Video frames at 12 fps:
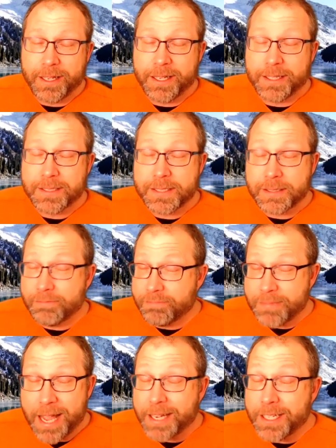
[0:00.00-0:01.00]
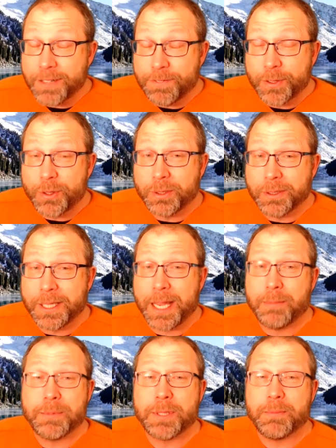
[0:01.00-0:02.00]
It's not a difficult
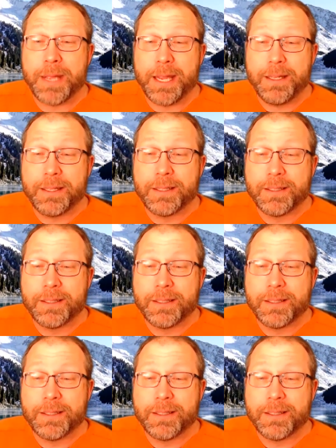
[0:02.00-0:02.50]
game to make.